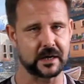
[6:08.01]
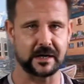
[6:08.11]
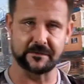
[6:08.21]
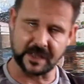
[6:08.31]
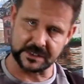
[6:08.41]
And
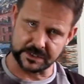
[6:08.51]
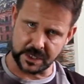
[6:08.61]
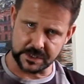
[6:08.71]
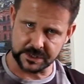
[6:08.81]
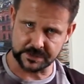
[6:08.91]
if that's
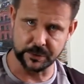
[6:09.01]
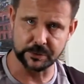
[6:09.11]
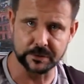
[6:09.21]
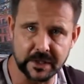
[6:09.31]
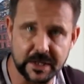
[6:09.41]
done
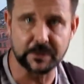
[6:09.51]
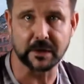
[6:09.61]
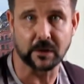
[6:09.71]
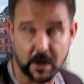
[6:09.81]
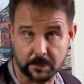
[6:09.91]
smoothly with a
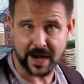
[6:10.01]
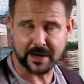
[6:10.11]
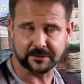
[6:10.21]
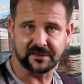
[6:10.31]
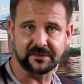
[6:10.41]
lot of
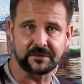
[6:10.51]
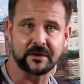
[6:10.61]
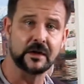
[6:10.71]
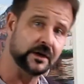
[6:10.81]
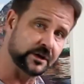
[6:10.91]
practice,
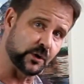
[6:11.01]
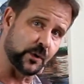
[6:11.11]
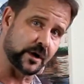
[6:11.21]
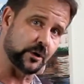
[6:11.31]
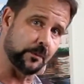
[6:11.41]
you'll
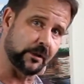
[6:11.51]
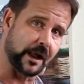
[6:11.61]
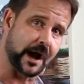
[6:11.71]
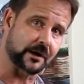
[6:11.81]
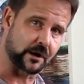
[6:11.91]
want to
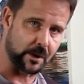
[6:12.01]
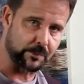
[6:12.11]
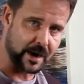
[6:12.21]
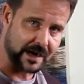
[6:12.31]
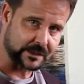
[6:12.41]
apply our
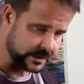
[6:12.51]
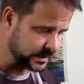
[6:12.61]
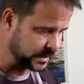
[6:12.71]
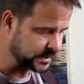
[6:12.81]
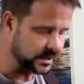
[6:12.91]
practice
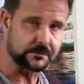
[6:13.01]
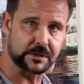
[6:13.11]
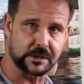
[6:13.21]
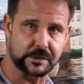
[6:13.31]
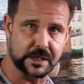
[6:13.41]
system
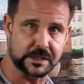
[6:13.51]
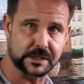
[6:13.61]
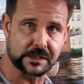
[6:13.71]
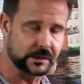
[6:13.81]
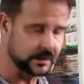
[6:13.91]
to this